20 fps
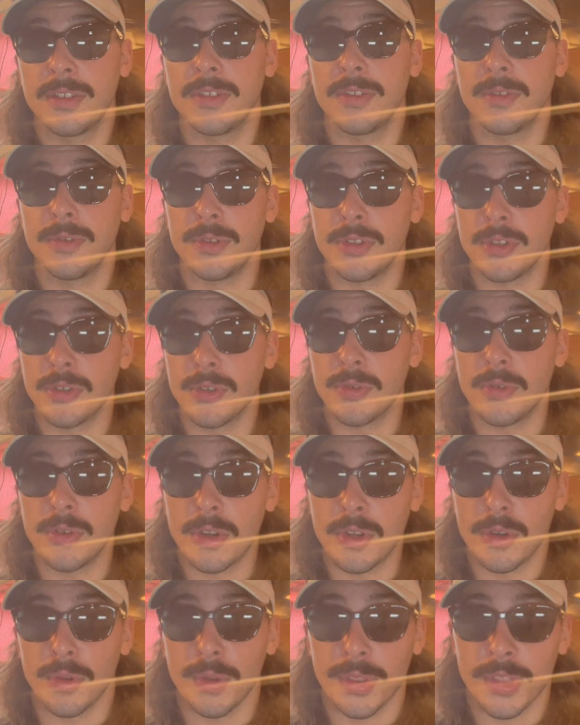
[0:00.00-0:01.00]
to do
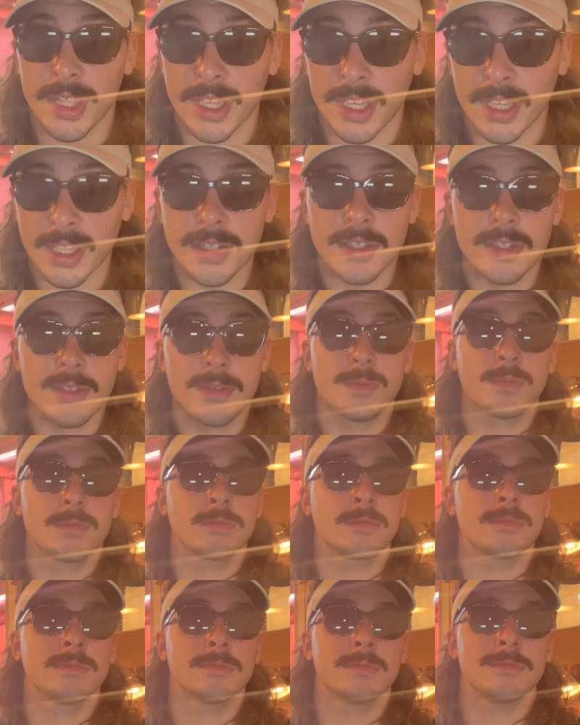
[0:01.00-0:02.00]
new things.
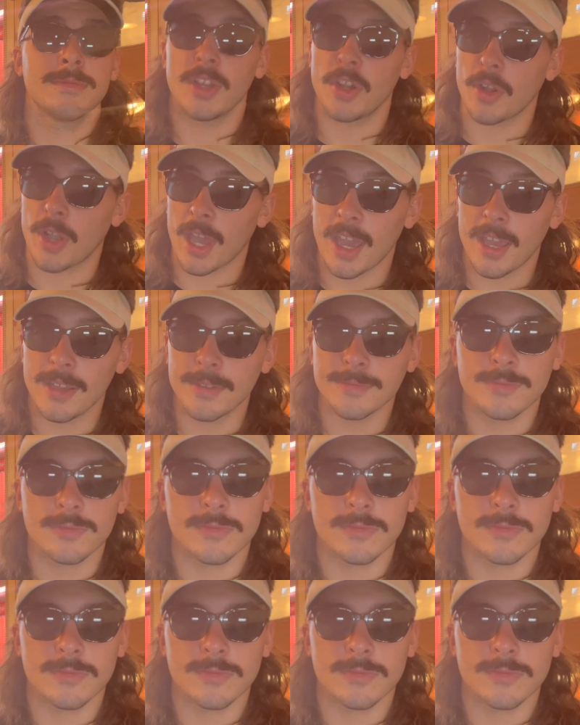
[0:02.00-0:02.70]
Okay?